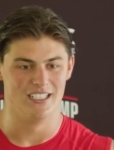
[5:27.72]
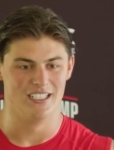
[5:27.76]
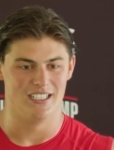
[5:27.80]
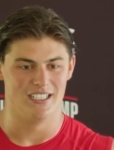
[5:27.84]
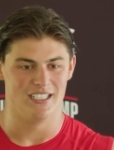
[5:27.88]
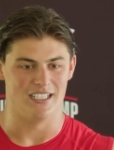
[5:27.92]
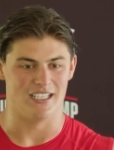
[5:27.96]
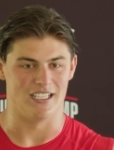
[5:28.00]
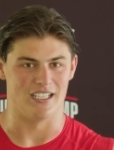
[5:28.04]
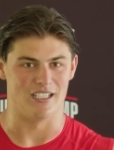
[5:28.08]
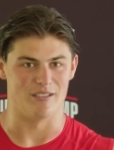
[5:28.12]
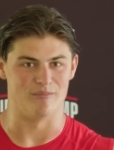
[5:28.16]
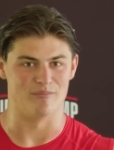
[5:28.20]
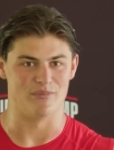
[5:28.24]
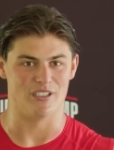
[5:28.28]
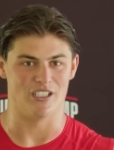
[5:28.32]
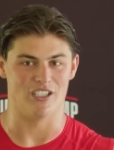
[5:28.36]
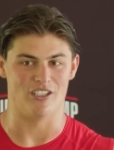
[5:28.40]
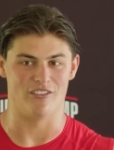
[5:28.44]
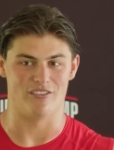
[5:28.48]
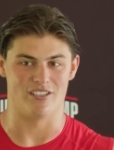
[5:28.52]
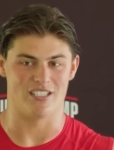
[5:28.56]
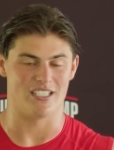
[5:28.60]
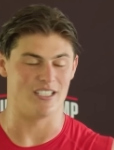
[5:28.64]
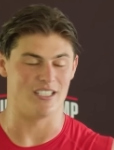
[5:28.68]
um,
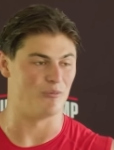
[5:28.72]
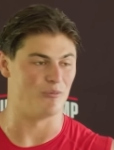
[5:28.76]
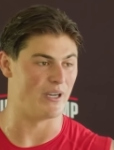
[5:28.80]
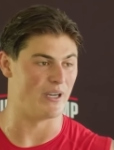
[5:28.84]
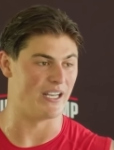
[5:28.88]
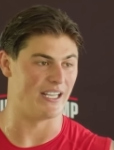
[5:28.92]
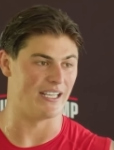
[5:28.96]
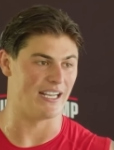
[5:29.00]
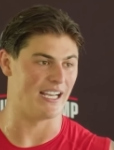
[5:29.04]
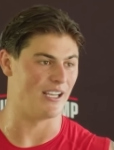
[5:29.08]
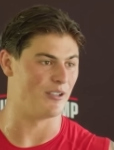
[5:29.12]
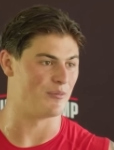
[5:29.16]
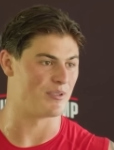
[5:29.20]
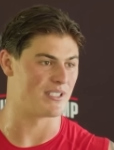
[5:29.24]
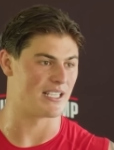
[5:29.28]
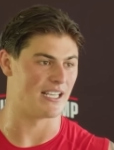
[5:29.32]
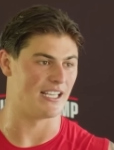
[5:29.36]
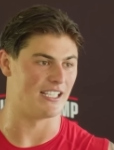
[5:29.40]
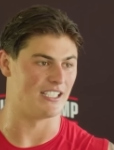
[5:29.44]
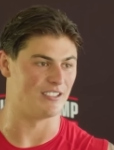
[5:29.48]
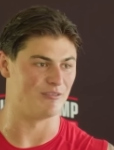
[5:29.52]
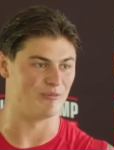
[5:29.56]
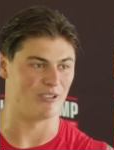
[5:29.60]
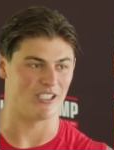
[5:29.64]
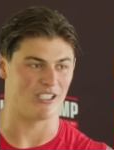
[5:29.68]
obviously winning helps
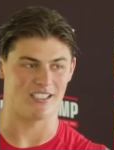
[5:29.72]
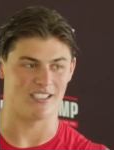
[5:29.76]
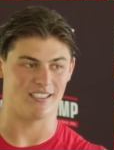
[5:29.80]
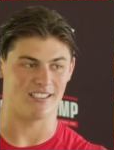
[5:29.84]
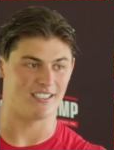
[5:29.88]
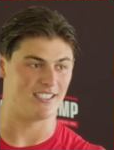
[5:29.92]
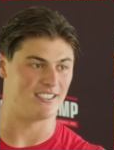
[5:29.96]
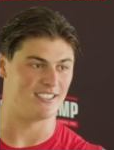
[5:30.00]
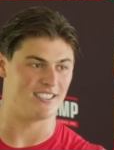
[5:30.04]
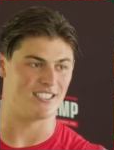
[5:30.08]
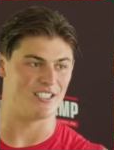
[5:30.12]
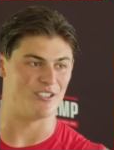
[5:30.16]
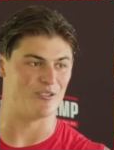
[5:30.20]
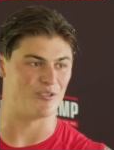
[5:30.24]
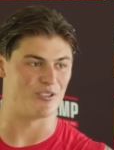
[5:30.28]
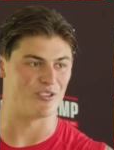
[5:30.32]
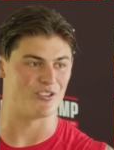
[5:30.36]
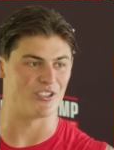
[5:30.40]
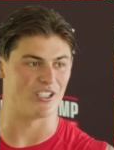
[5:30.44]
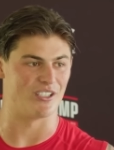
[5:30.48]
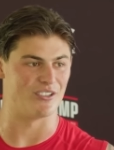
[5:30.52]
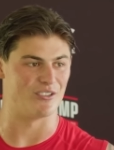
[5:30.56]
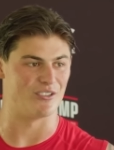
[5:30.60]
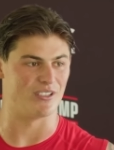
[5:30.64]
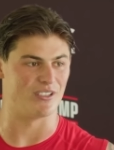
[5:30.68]
that, and we're going to continue to
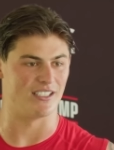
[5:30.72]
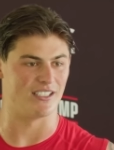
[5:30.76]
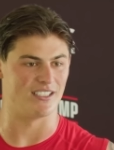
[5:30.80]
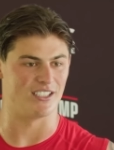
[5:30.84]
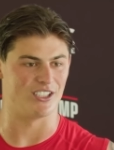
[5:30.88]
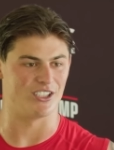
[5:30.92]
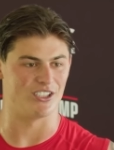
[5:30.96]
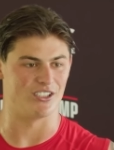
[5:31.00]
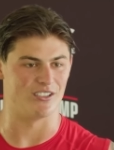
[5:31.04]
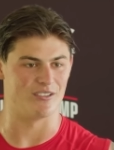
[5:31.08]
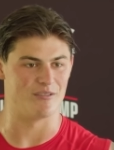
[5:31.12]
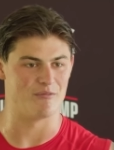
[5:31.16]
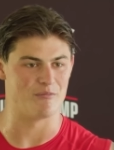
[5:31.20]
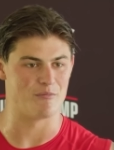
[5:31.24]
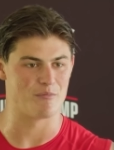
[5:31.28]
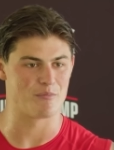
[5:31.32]
try and do that this year.